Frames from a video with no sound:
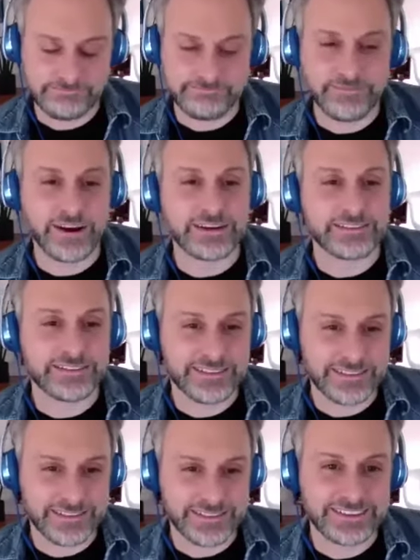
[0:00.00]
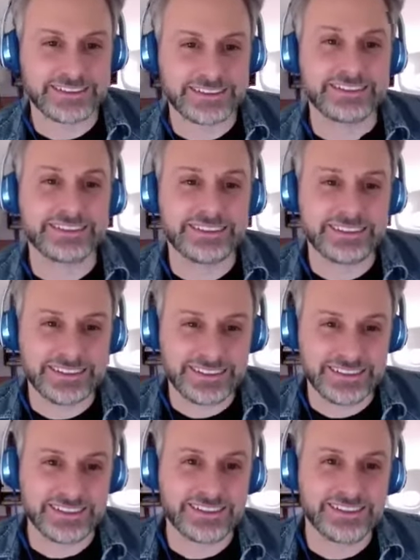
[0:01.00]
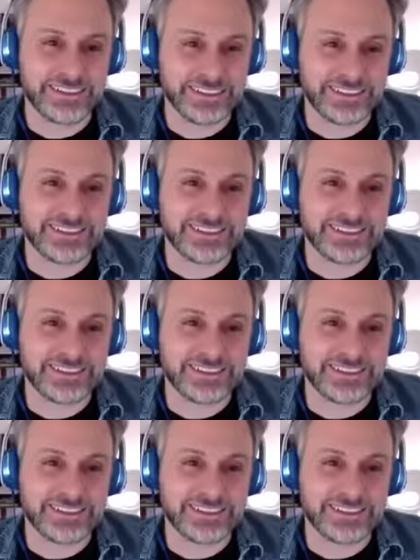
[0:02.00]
That is gonna be huge